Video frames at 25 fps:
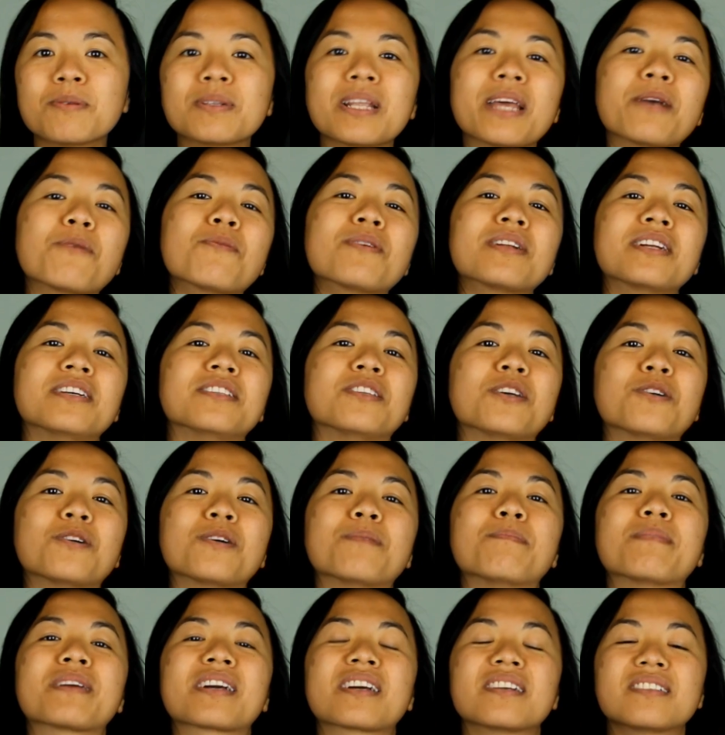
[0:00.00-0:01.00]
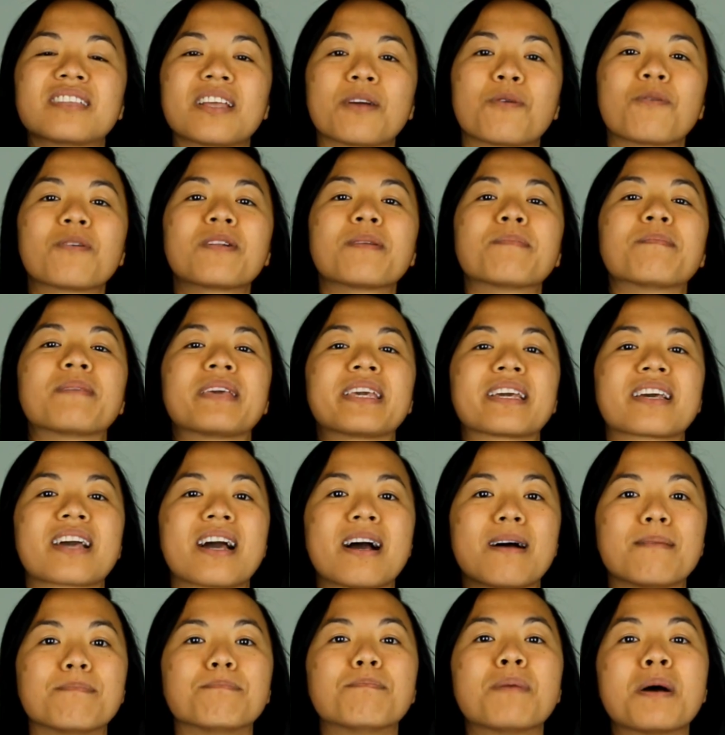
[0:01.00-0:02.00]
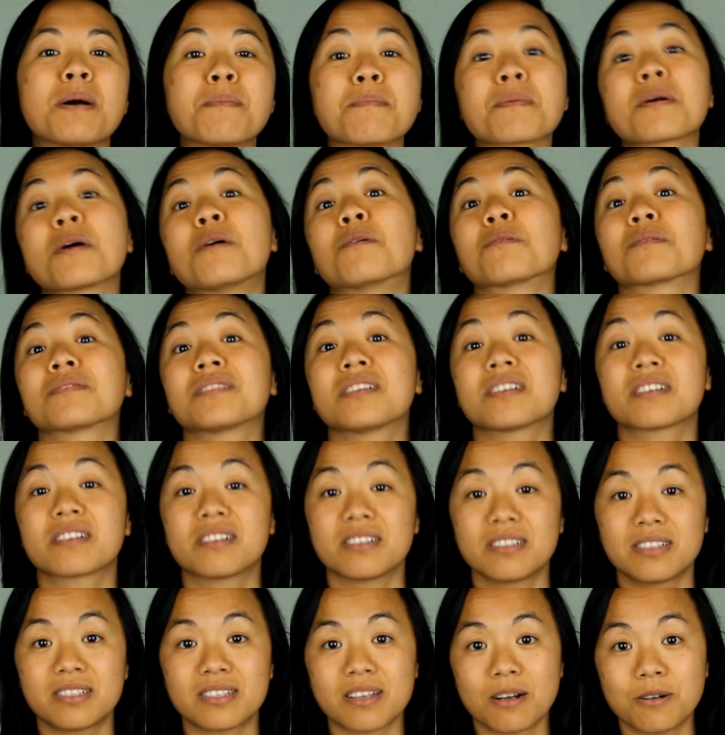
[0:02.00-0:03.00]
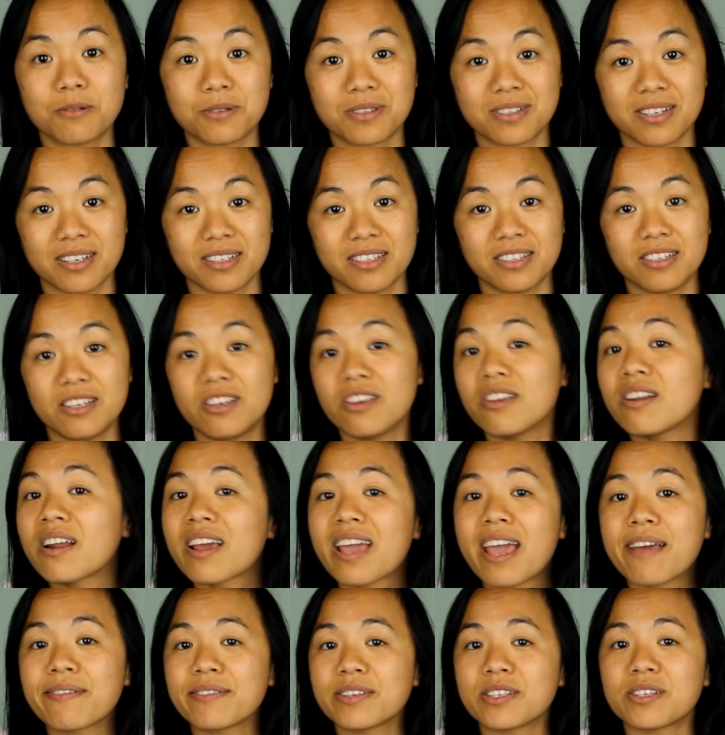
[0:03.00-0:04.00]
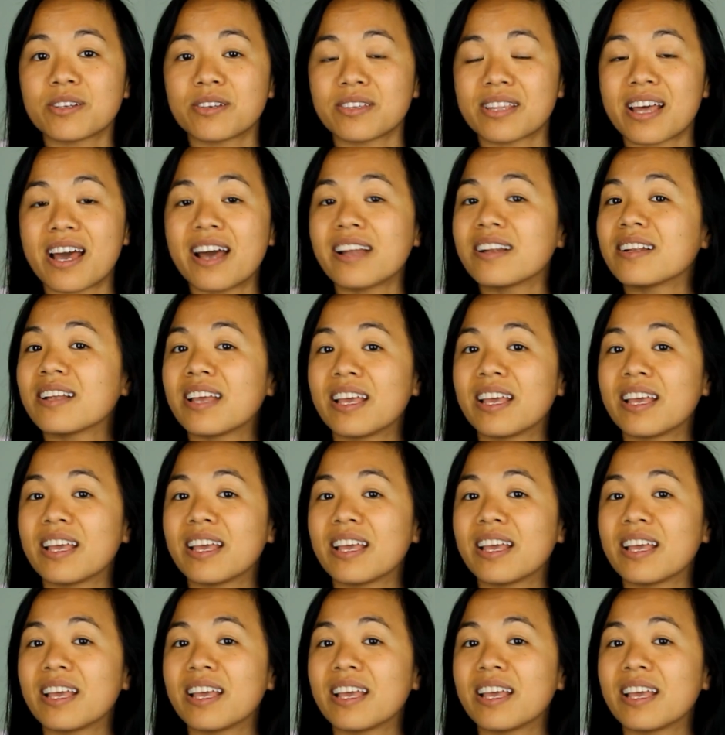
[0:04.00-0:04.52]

they want to do it because they want to become permaculture consultant. You don't have to do that.